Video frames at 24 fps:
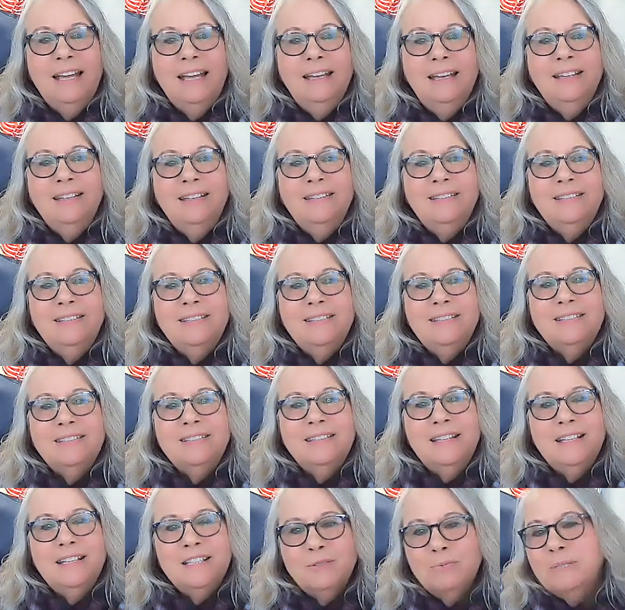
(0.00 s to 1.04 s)
And
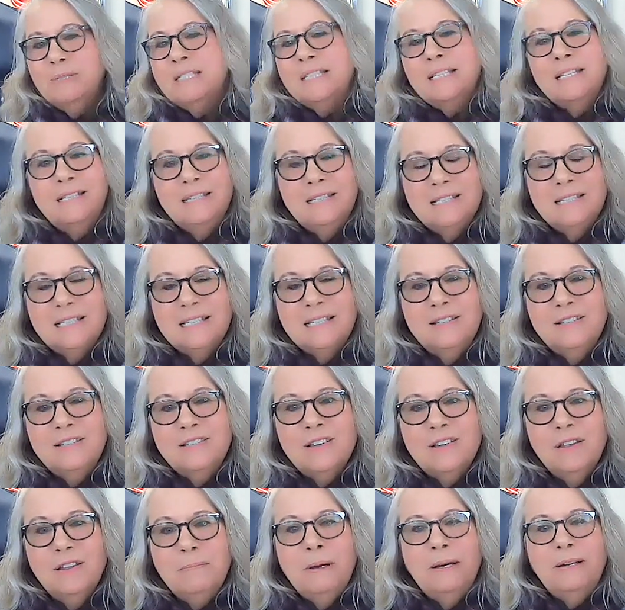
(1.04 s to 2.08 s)
that's what skin to skin is
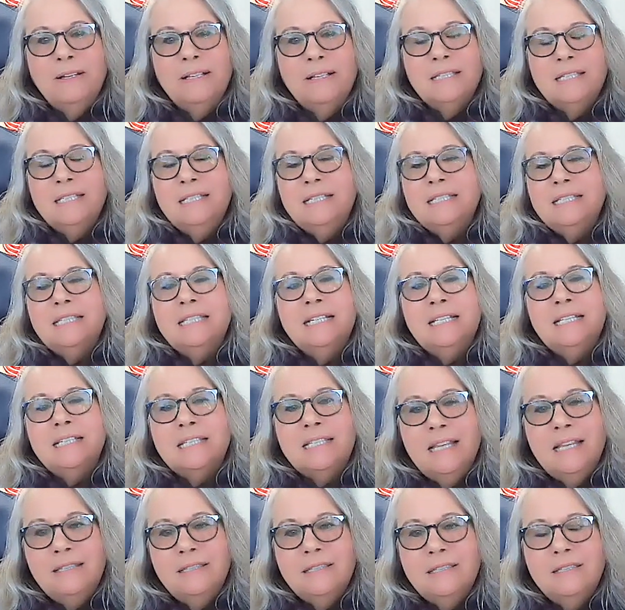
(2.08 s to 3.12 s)
all about. It's these six
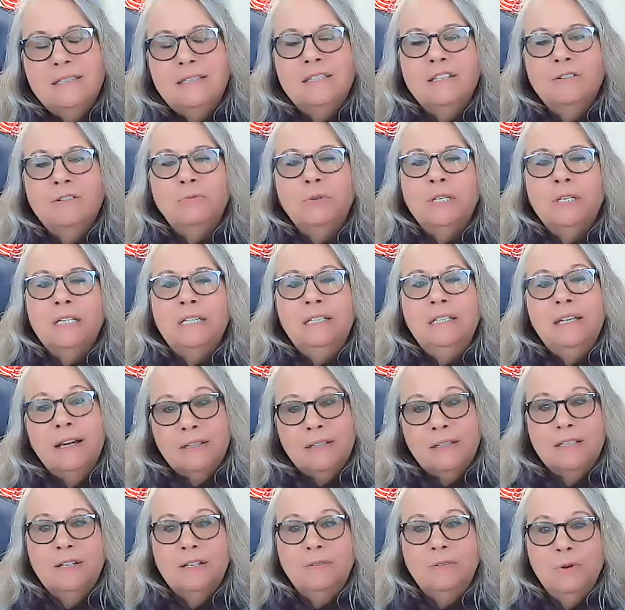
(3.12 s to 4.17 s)
senses that we're
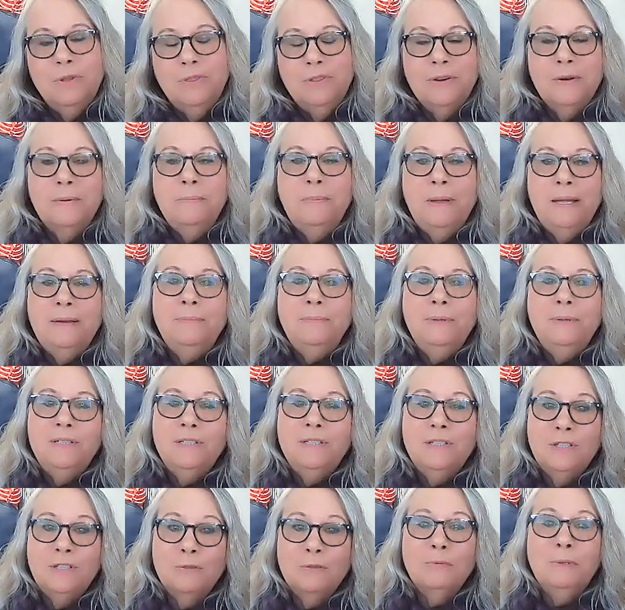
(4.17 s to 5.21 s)
connecting with our
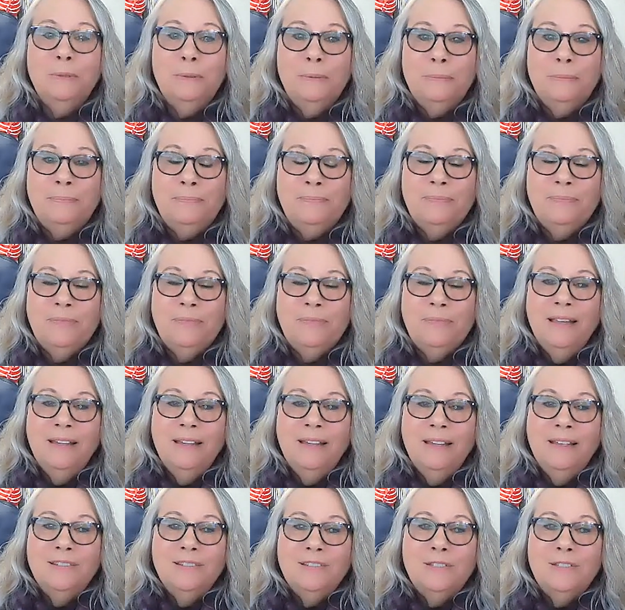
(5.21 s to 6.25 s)
babies through.
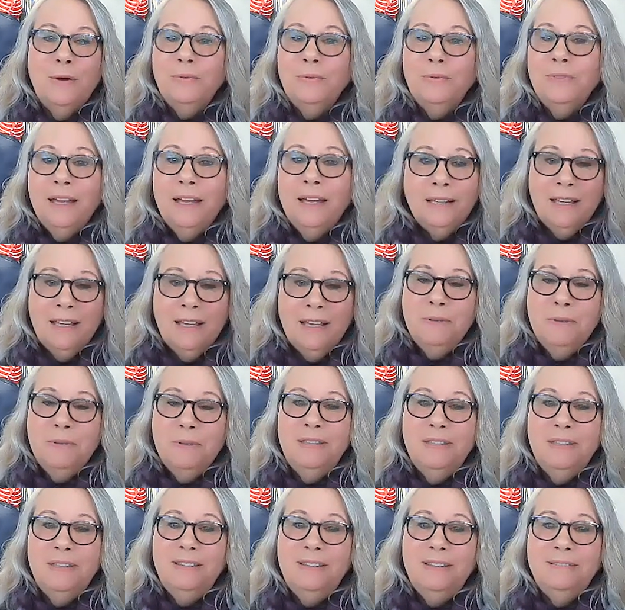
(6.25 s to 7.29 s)
So that gave me
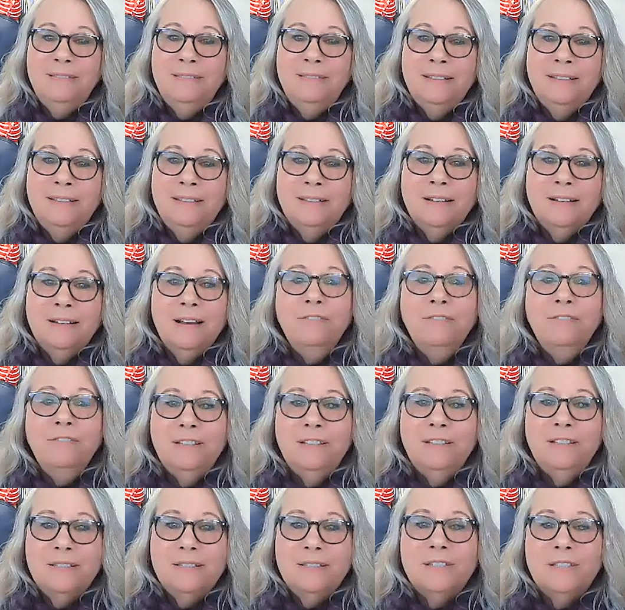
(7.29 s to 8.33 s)
the
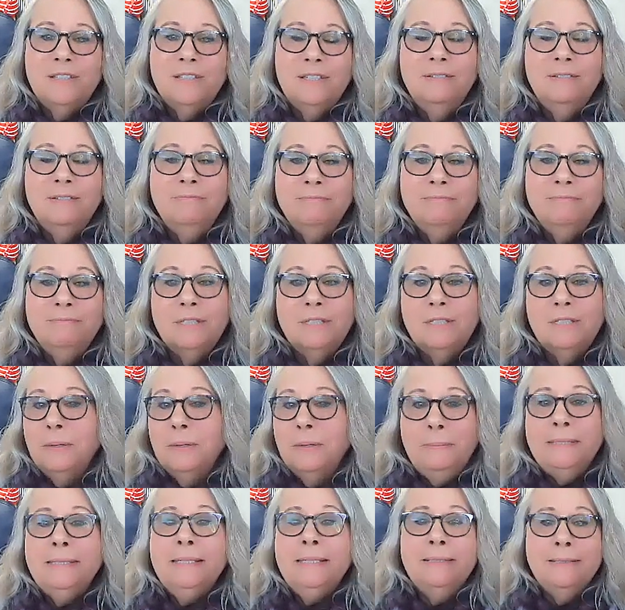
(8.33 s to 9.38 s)
confidence to start a
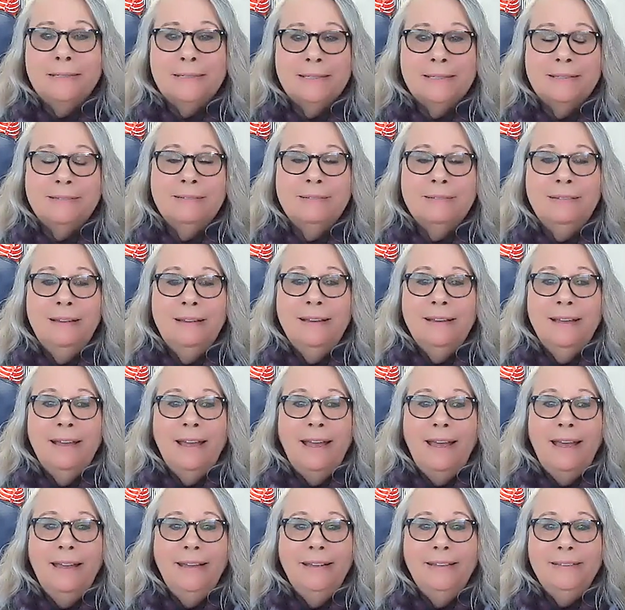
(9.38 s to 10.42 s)
business.
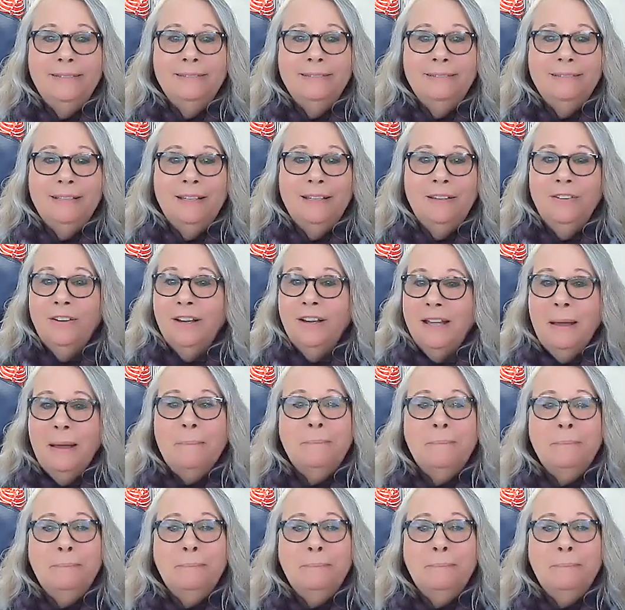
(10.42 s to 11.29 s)
And here I am.